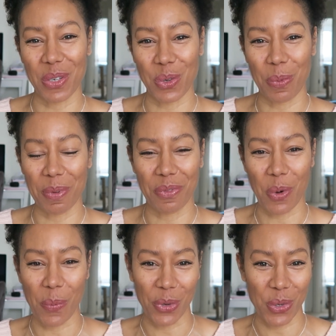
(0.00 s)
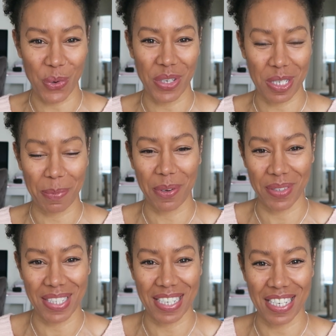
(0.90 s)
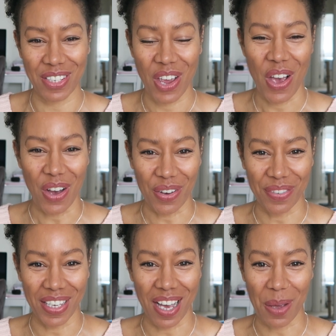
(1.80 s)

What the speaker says: at all before and what your experience is of it.